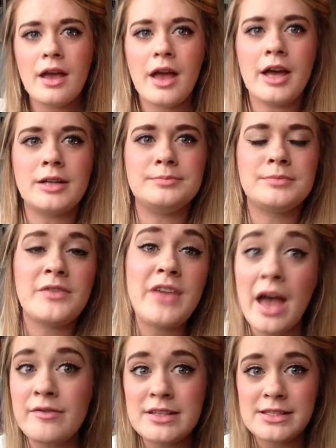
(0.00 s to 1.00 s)
If you
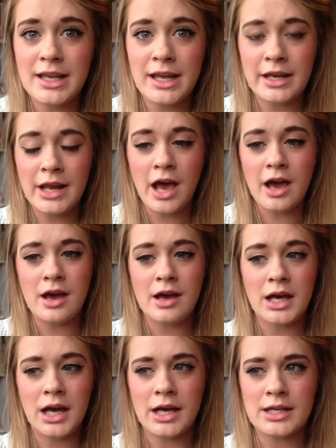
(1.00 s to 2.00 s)
haven't seen
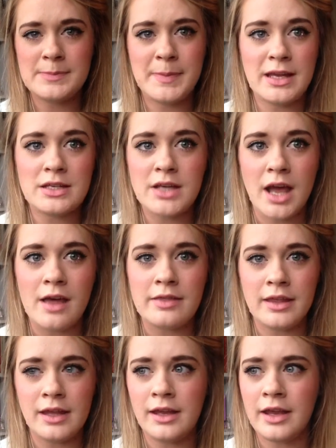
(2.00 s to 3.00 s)
her speech at
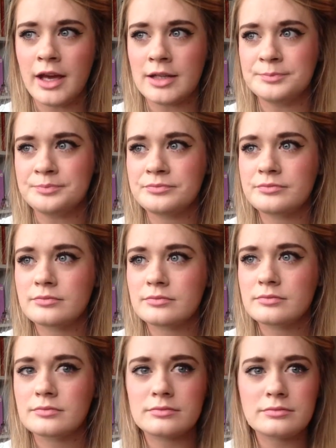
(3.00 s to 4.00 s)
the
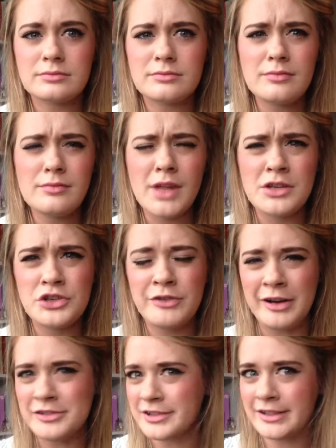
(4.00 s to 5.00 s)

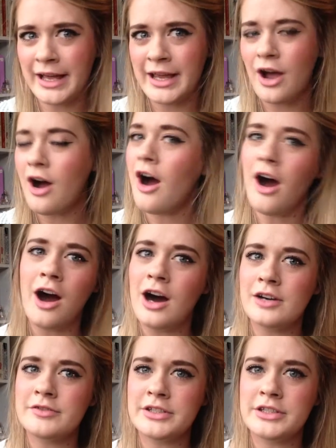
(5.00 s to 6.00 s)
2008
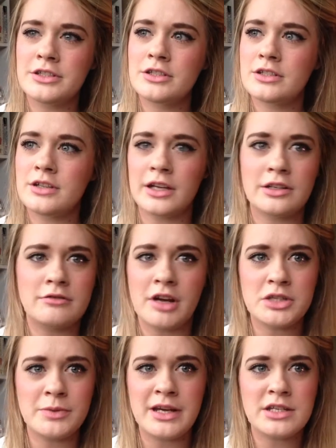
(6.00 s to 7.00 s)
Harvard
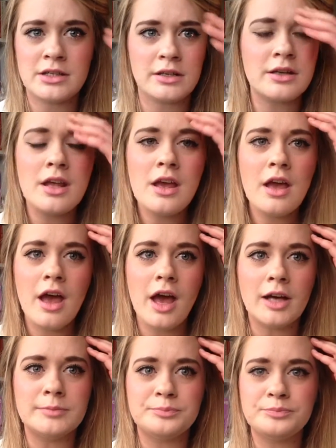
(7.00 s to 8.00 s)
graduation,
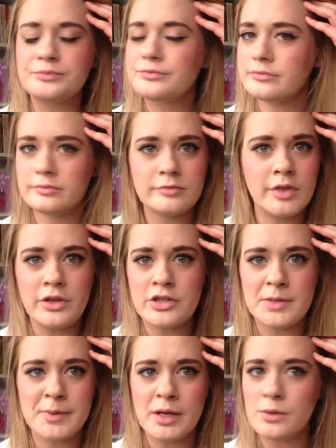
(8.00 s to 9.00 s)

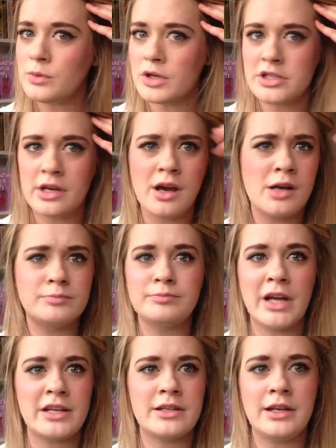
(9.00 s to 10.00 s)
YouTube it, watch it. I'll
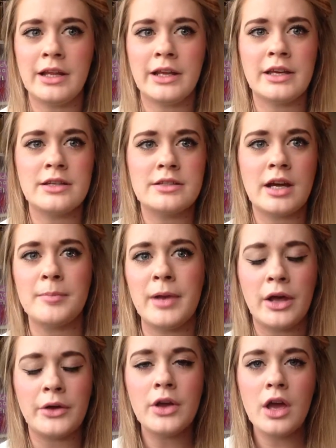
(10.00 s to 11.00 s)
actually link it down
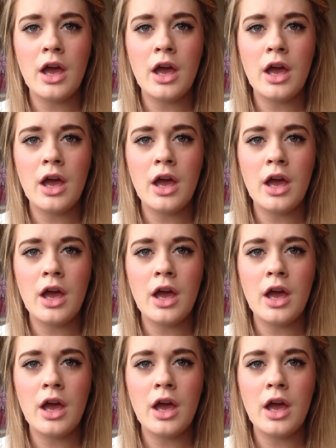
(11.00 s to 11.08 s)
below.